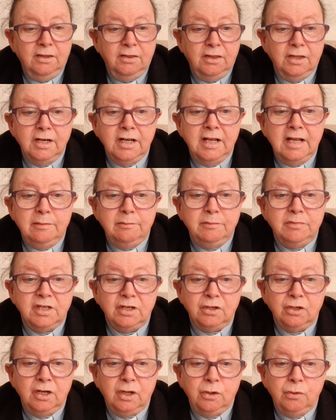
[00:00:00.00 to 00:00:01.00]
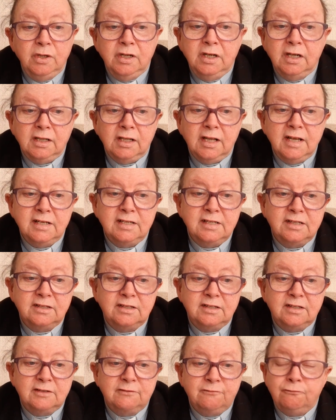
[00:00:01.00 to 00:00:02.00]
Their names are in a wheen of
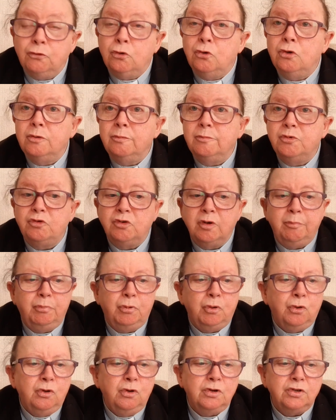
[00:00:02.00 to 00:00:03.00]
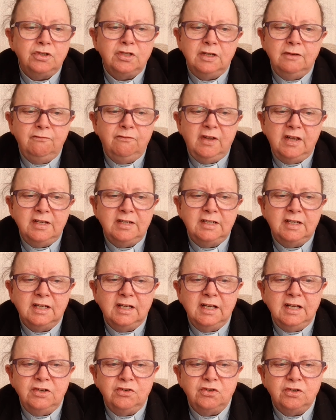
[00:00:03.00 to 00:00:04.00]
lists, forms, reports,
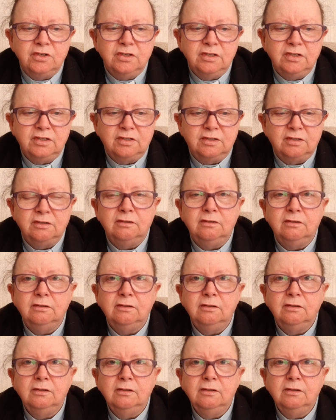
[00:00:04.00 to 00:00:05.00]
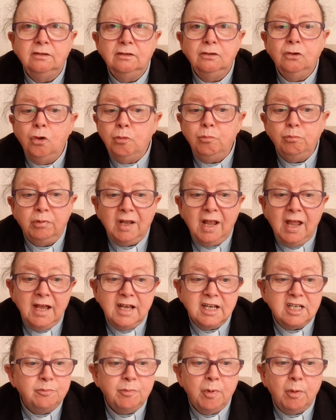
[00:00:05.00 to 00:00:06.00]
investigations, on
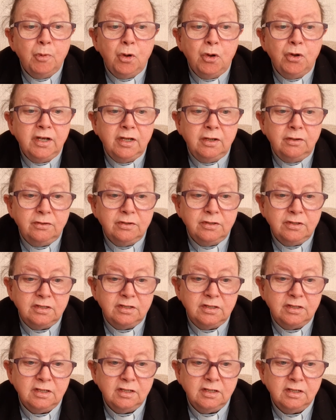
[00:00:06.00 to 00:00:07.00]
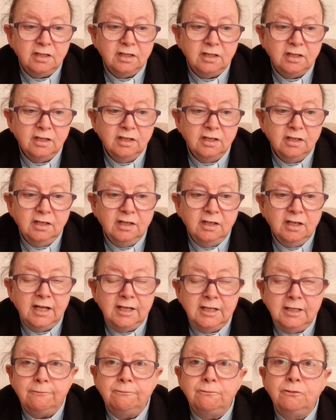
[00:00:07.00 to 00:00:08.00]
plaques, memorials,
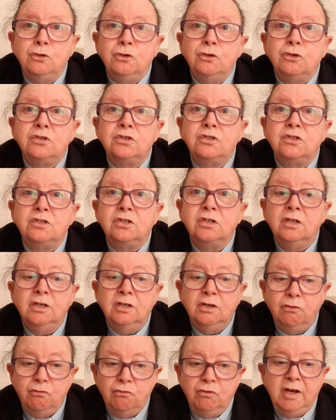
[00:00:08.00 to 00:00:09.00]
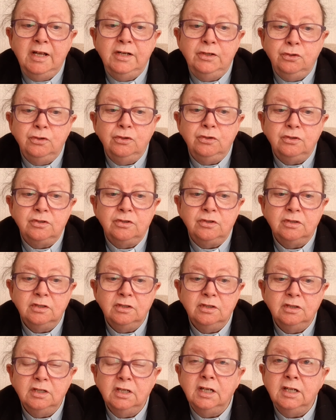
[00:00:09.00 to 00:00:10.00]
and of course read out
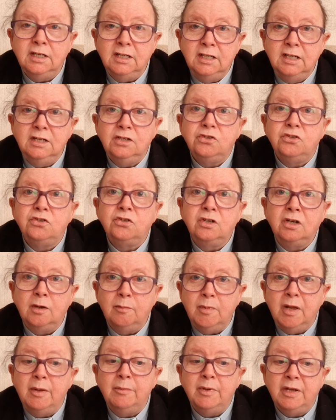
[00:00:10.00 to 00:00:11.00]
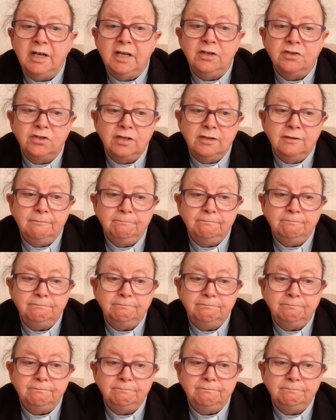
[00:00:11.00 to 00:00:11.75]
at each commemoration.